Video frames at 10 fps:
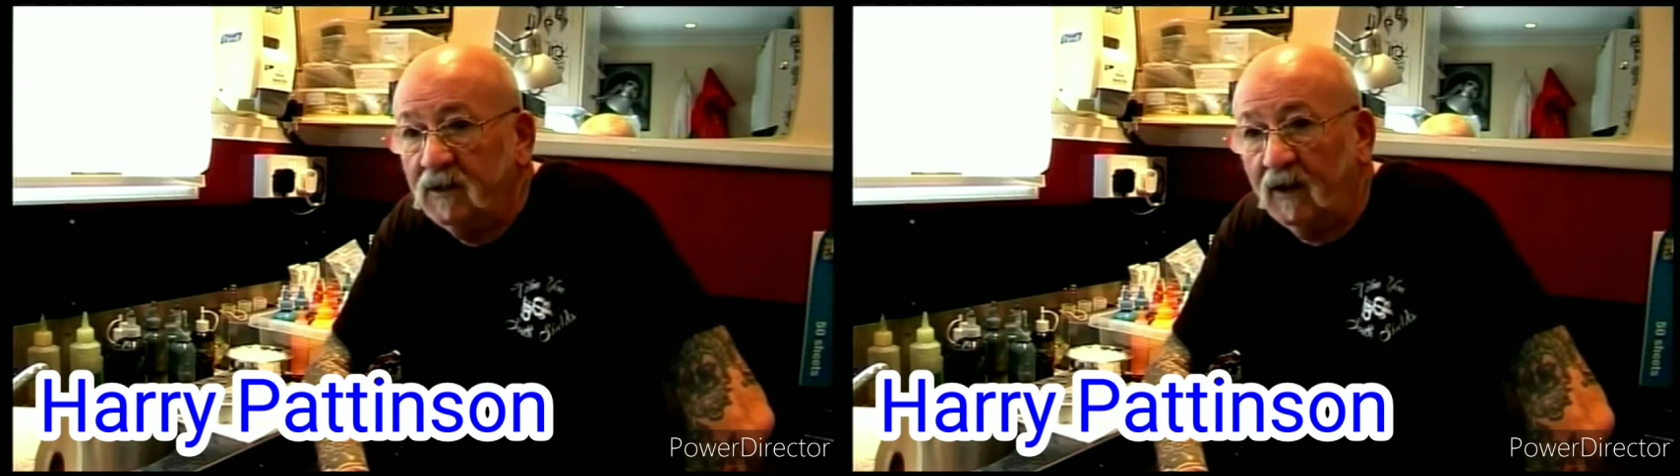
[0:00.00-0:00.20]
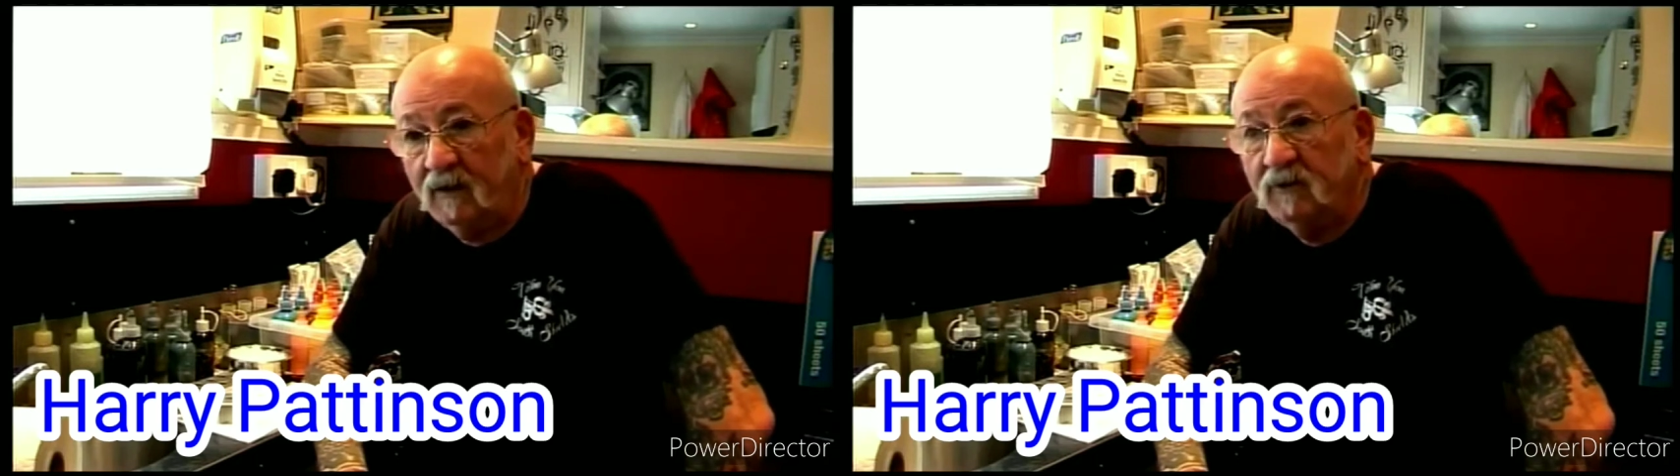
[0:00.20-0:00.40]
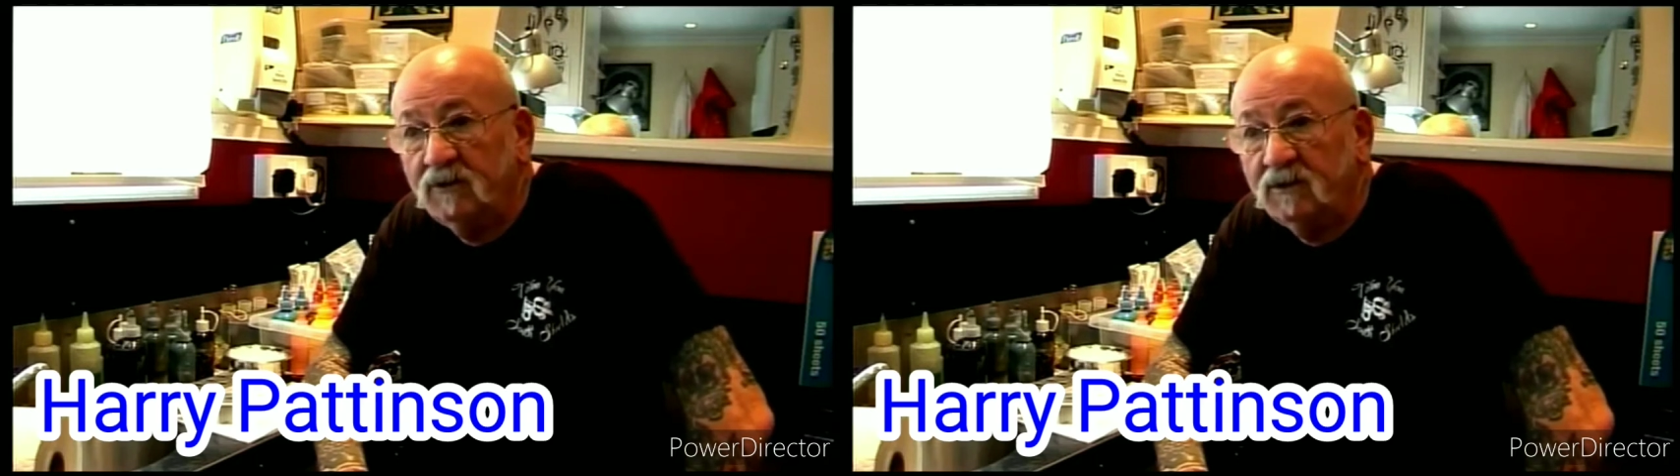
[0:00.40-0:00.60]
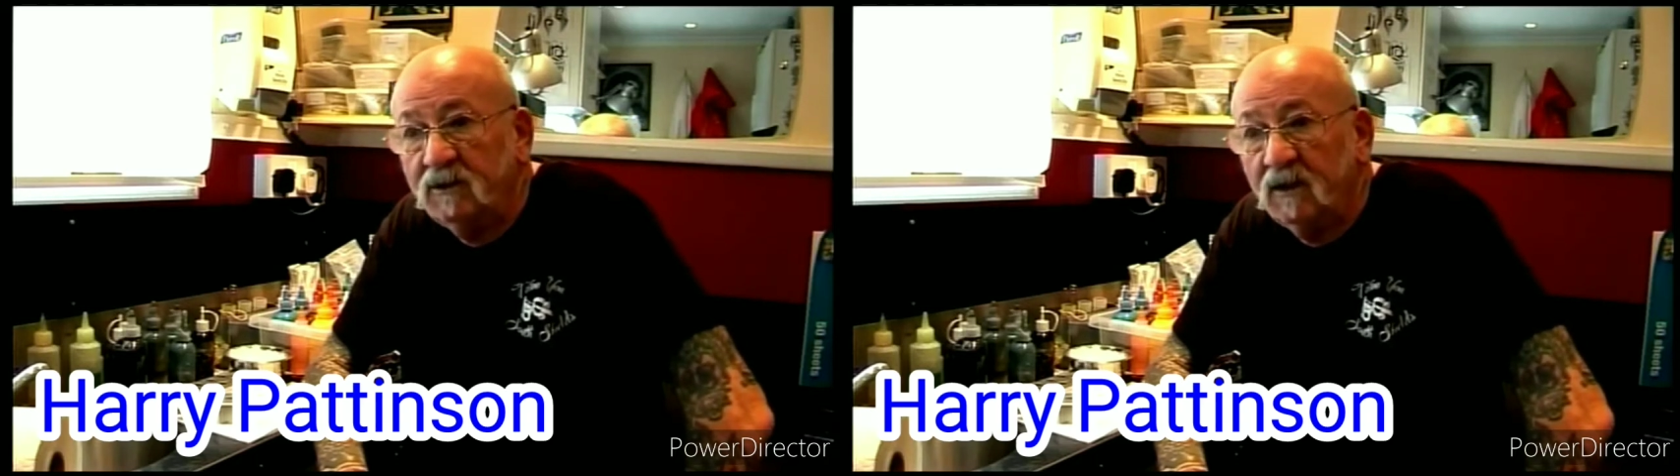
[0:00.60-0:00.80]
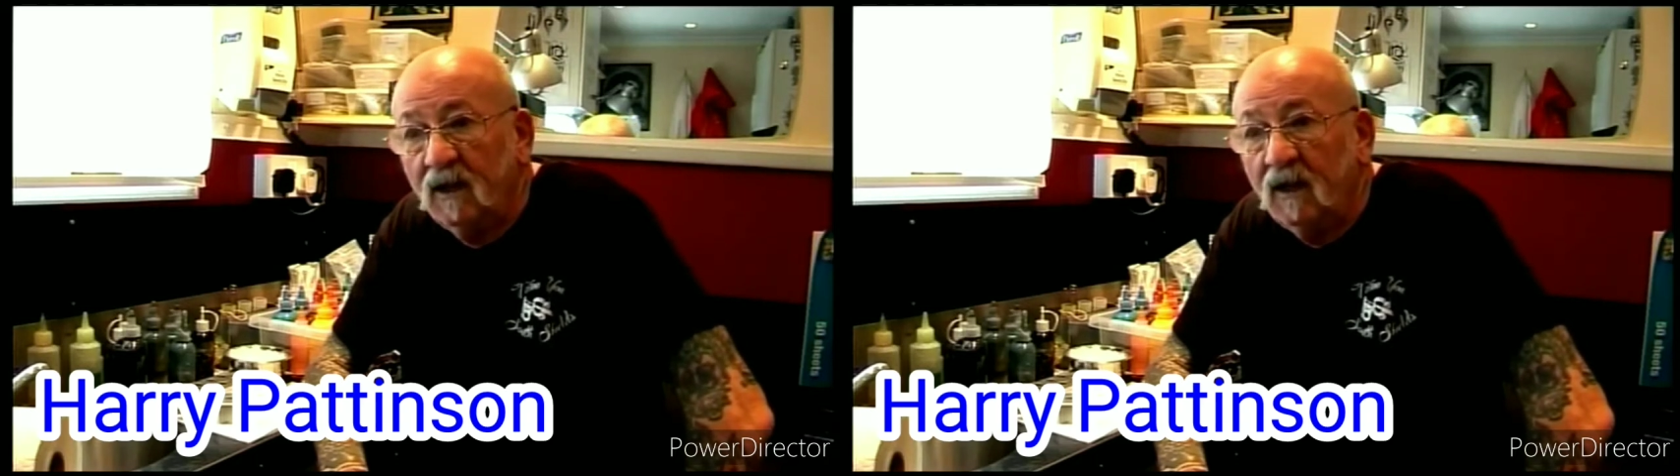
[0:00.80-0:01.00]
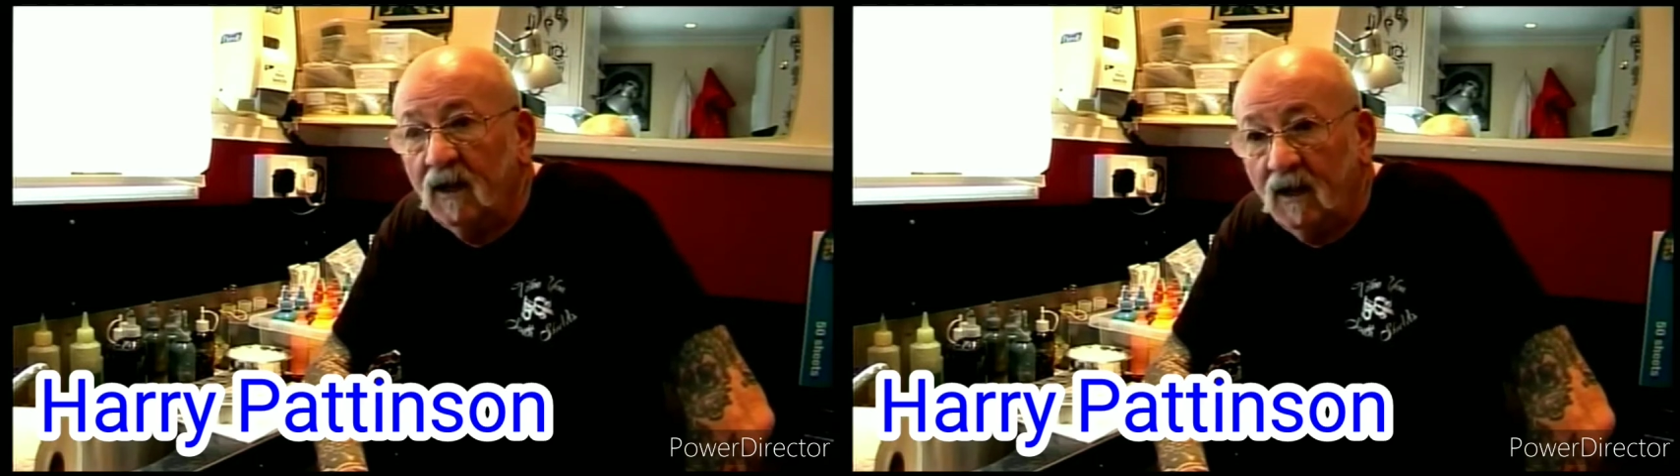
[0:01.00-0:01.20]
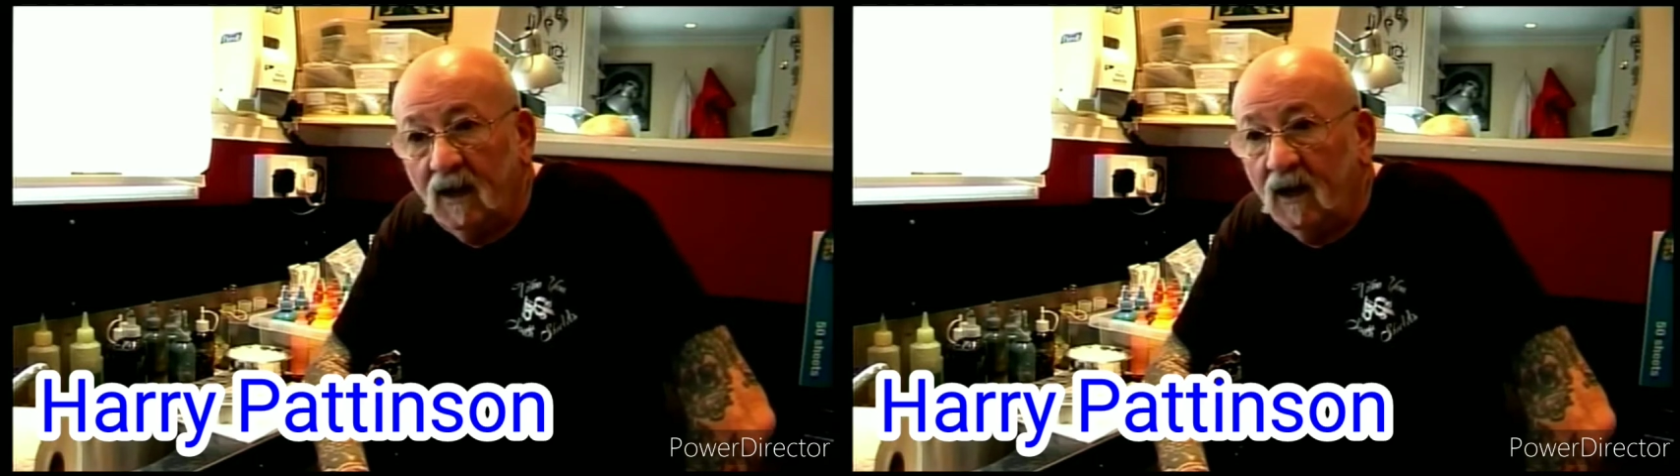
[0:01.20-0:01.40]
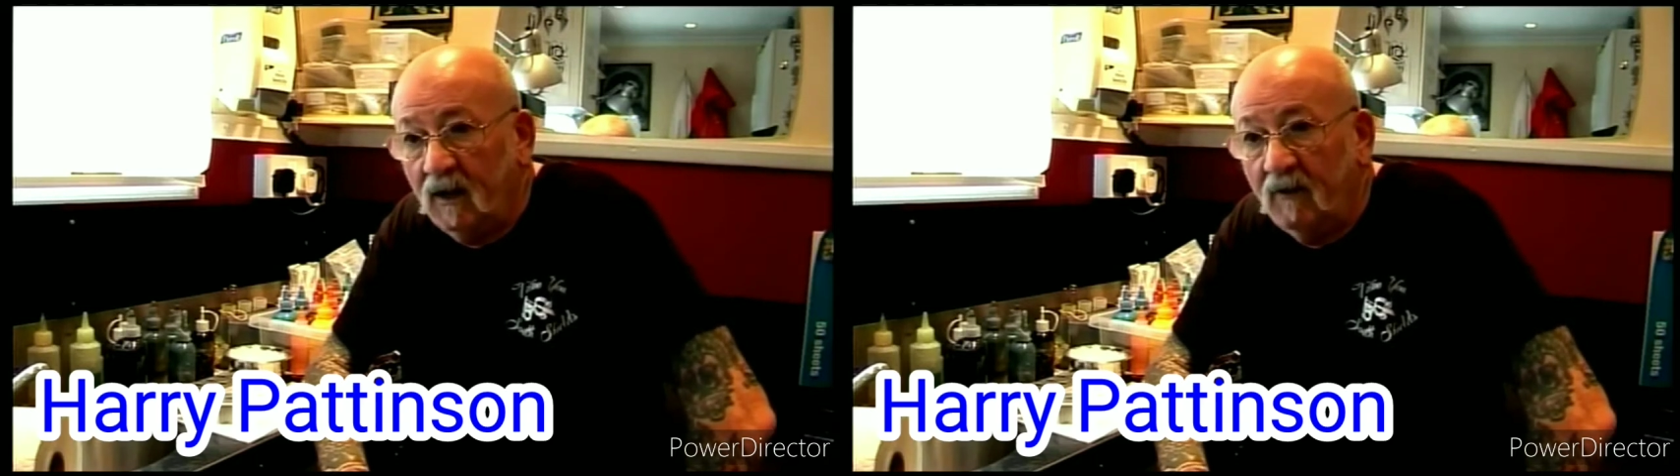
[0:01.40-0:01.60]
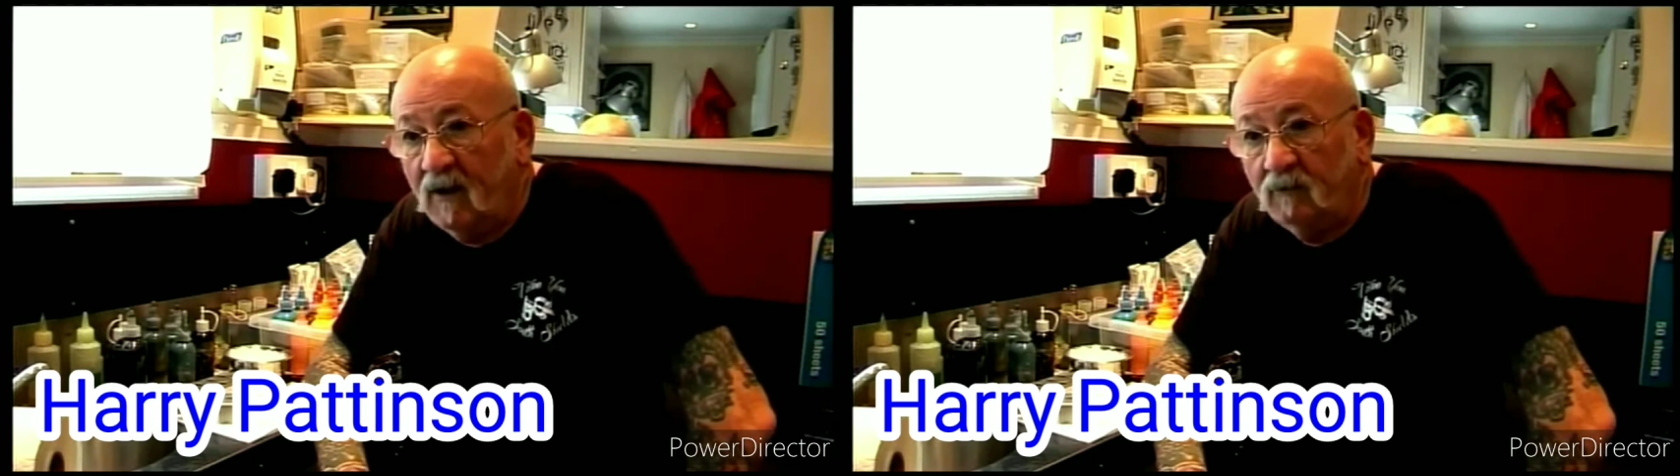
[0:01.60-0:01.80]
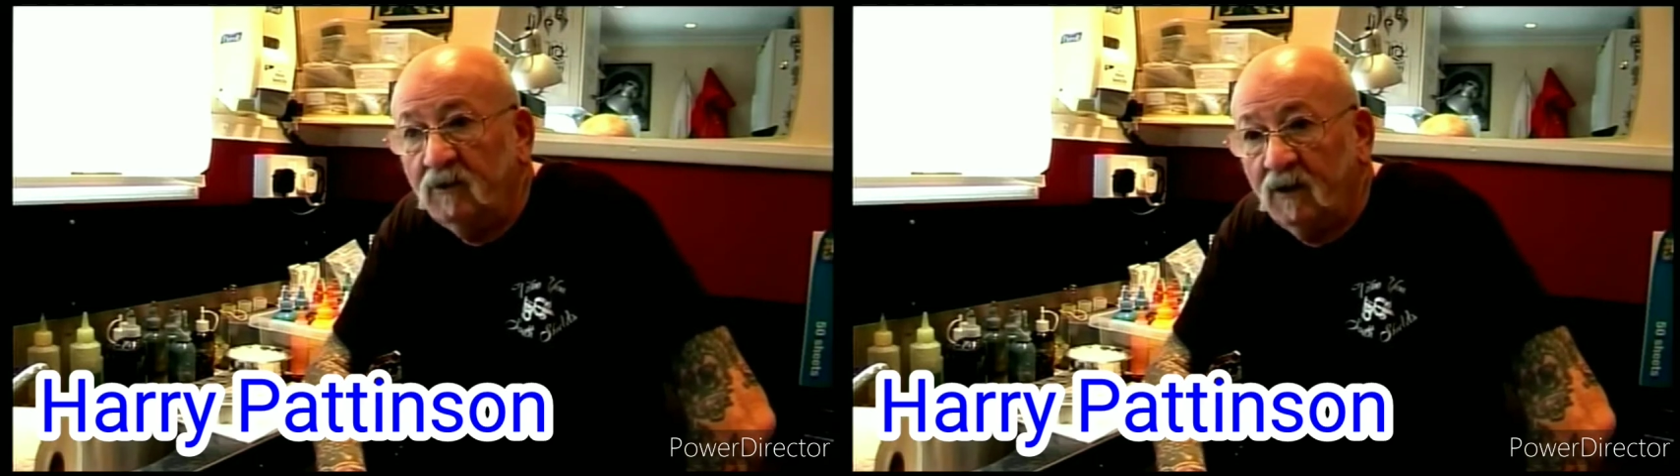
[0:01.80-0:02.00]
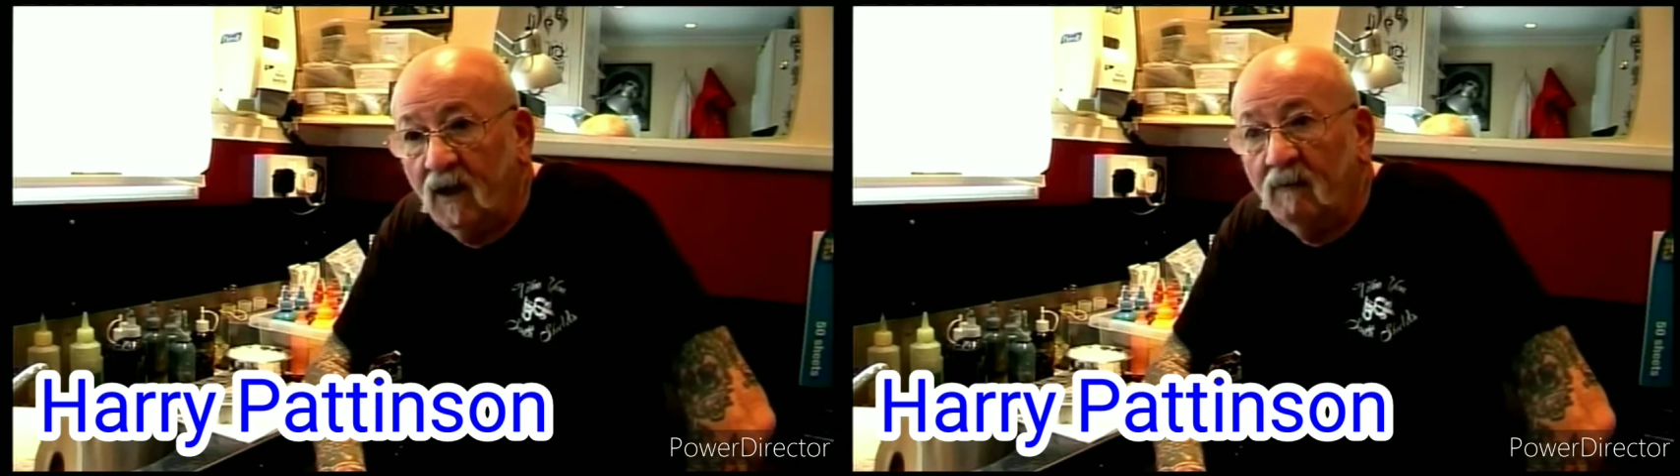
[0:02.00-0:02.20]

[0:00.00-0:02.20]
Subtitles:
tattooists around.